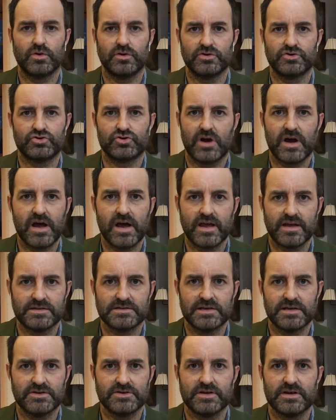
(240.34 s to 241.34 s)
dry
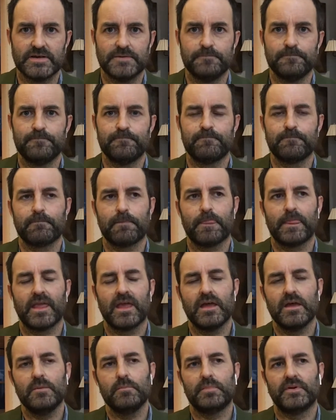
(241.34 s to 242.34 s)
essentially.
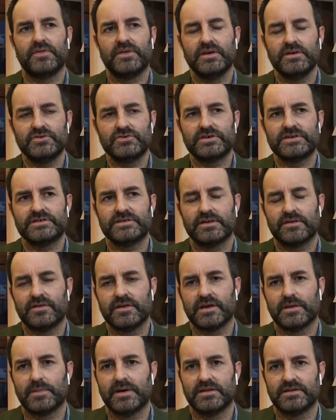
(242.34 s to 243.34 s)
But the interesting thing
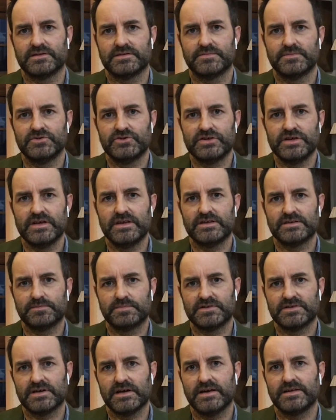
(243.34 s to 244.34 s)
about this machine is
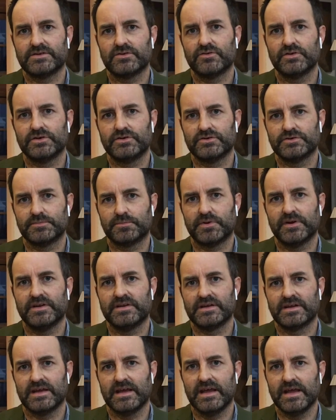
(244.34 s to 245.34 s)
besides only just printing
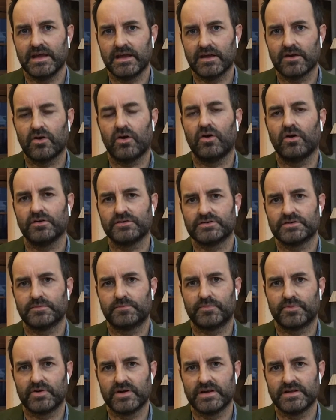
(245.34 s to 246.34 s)
ink, it also
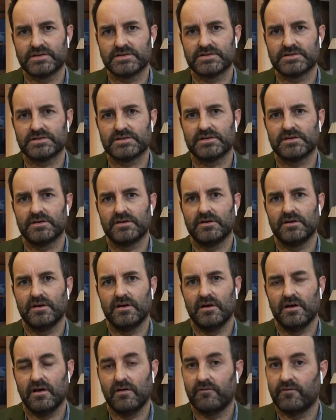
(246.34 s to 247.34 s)
prints
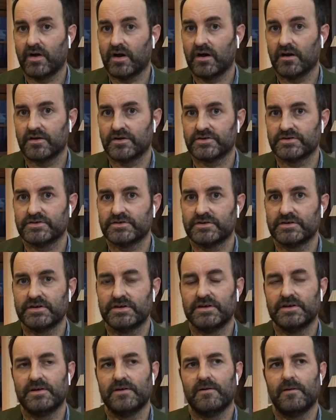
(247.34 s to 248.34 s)
varnish.
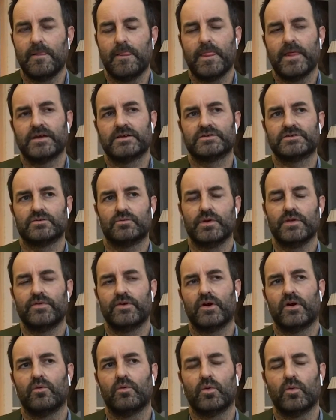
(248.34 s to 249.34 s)
So we thought,
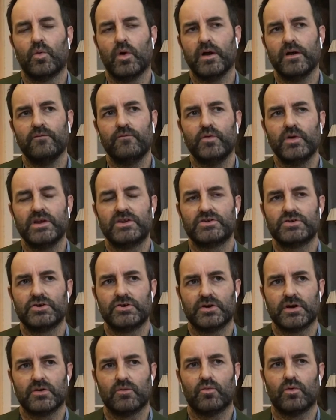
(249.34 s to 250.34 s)
well, what if we took
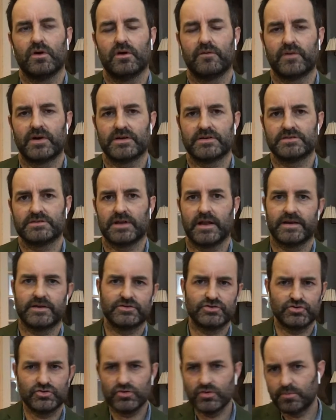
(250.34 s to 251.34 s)
one of our like
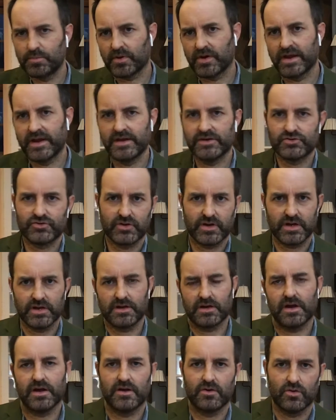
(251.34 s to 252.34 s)
super intricate
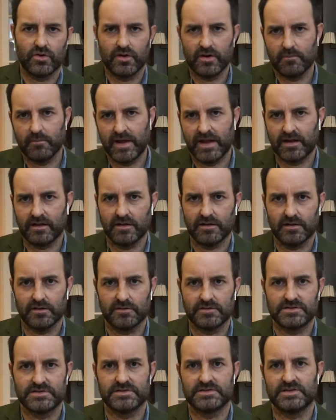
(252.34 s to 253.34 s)
kind of ornamental
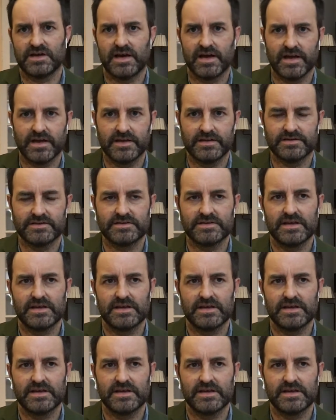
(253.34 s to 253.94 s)
designs,